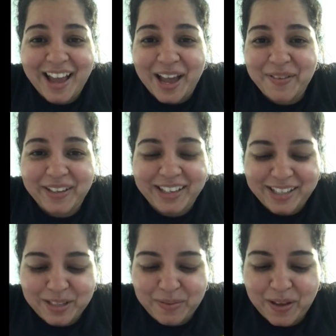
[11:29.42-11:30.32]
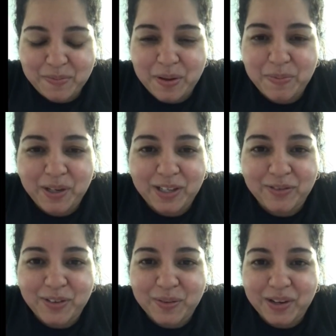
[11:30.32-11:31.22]
I'm going to end up having my
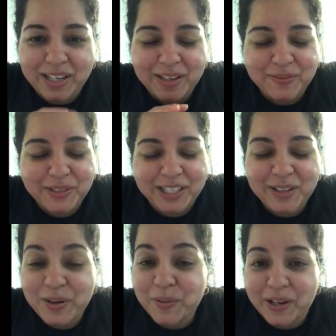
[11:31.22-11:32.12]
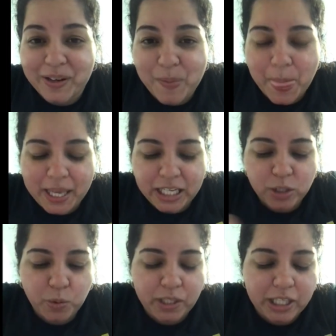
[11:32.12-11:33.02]
period for the wedding, but oh well, it
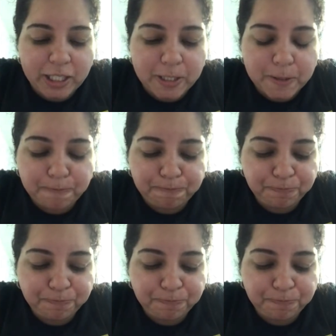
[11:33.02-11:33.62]
is what it is.